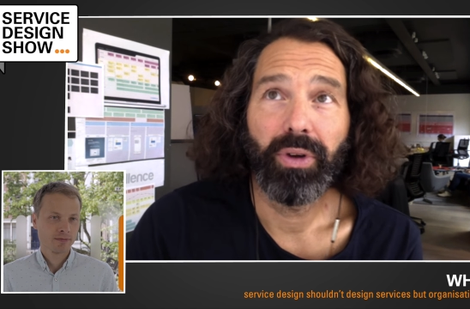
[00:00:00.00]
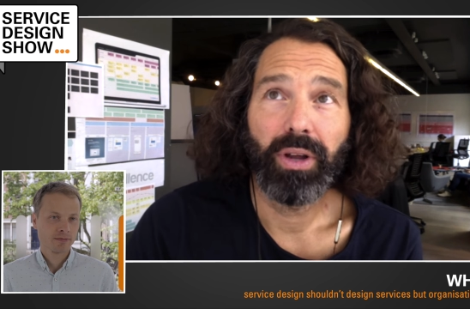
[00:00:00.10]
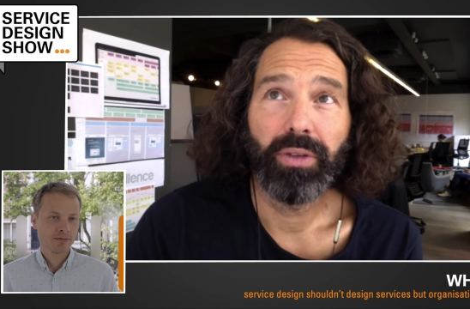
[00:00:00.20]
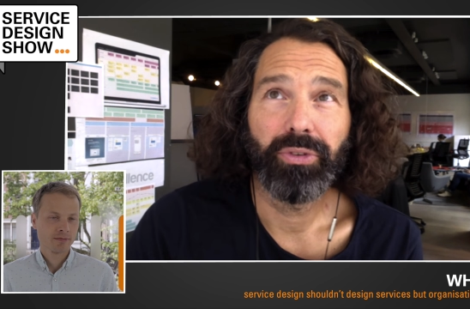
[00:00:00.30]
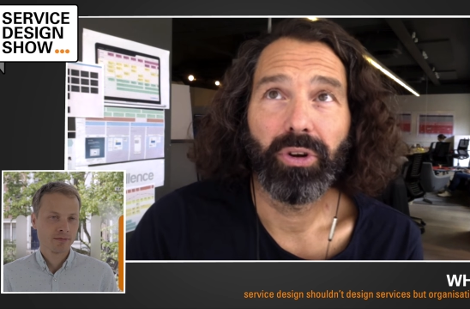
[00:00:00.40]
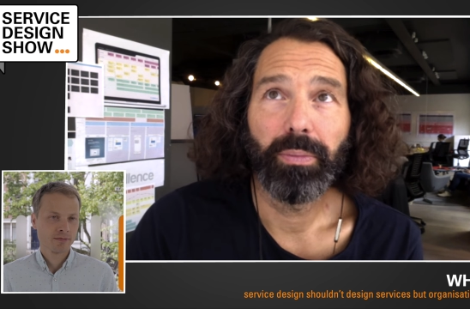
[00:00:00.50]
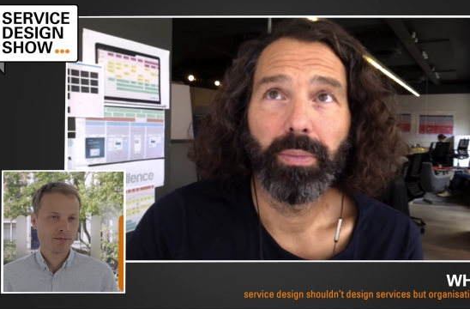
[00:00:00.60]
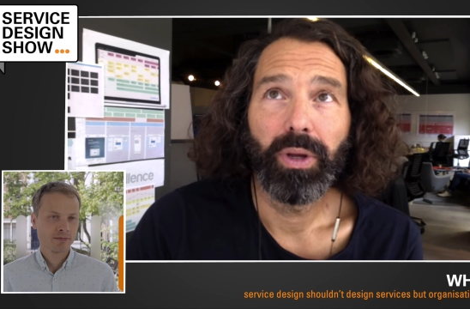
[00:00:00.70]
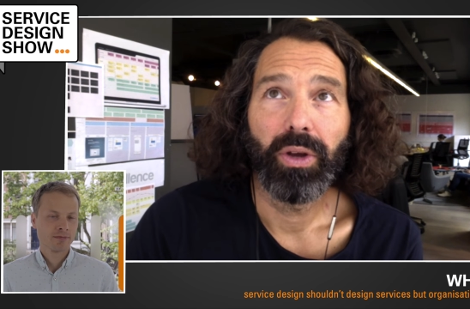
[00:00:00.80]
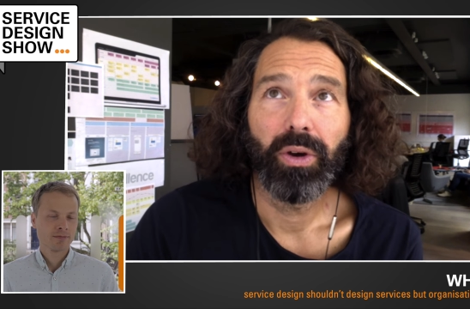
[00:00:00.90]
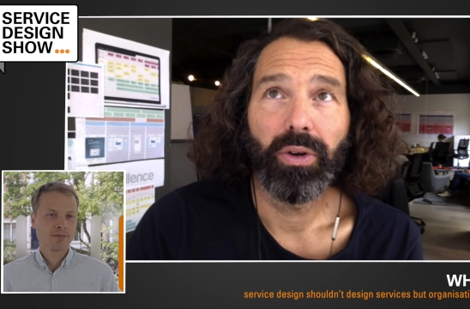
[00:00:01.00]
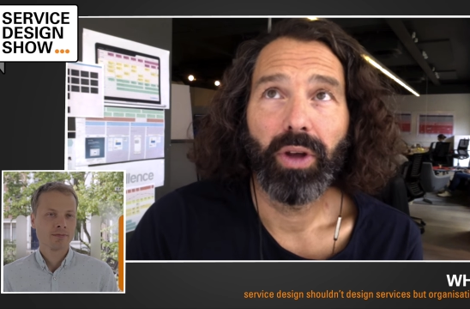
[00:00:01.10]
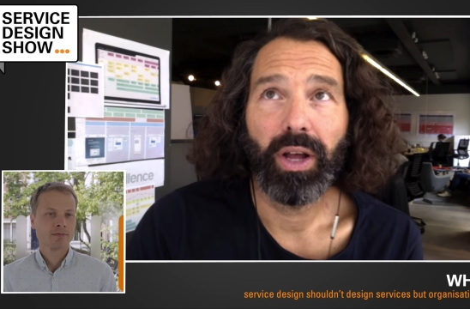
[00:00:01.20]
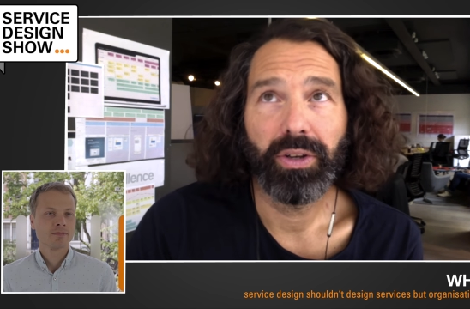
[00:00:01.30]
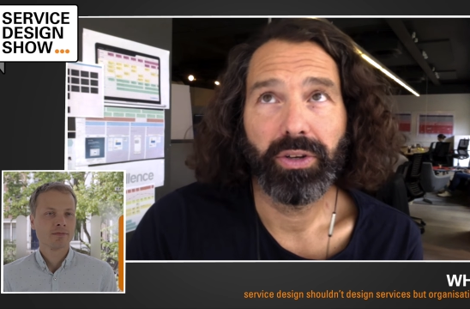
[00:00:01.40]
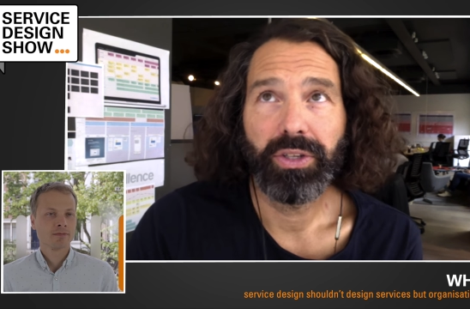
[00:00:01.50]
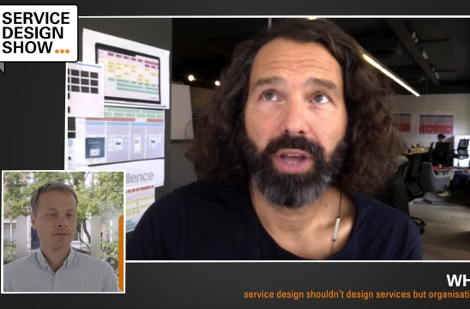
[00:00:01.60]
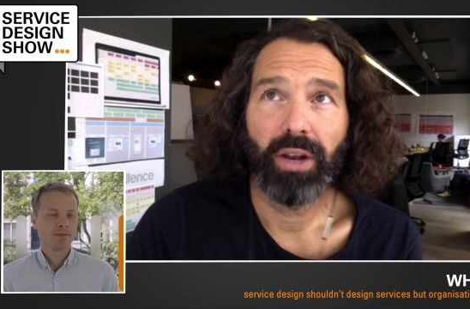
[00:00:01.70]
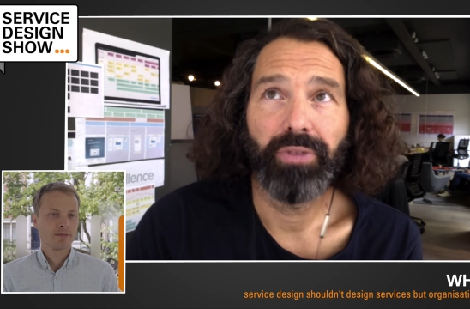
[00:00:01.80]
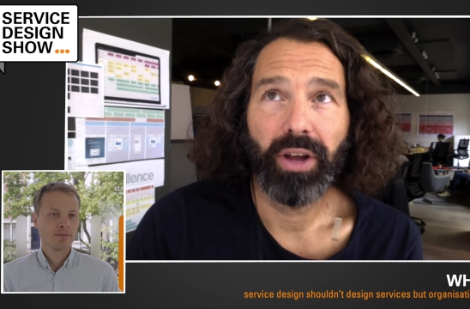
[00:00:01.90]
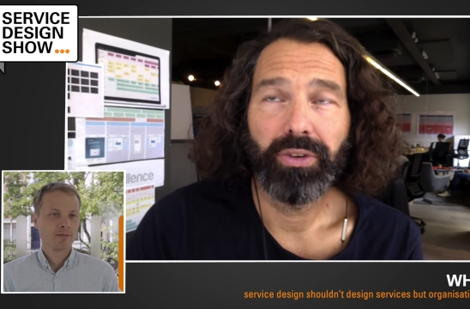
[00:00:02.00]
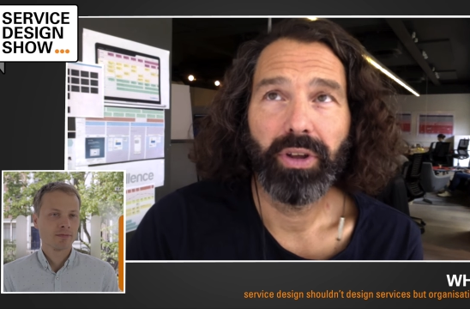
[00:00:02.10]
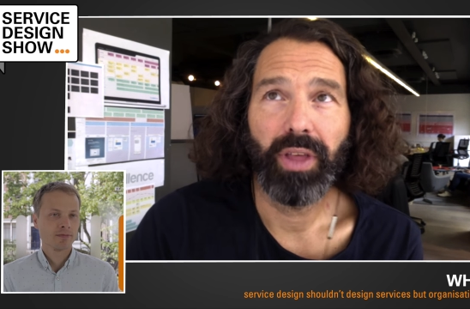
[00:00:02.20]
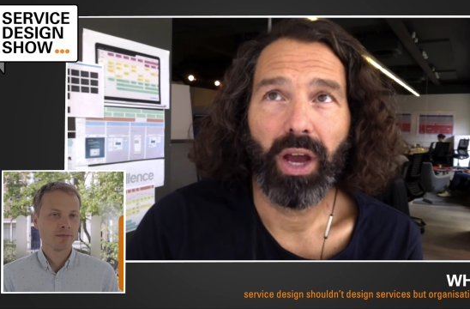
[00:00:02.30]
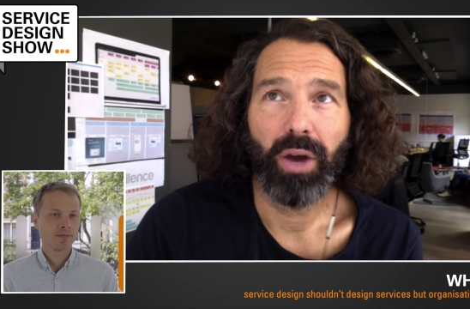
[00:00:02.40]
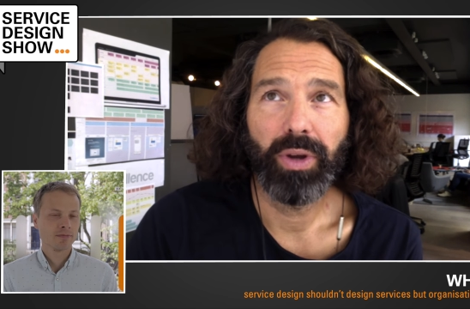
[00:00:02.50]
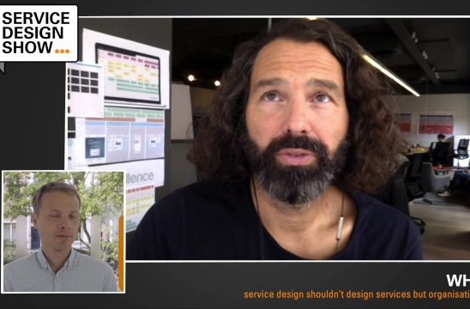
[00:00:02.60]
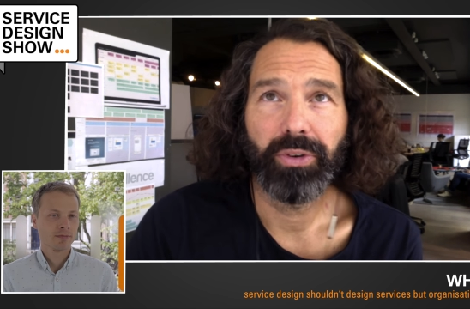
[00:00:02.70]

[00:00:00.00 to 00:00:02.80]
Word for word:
Speaker 1: gone from on a hundred scale of hundred, they went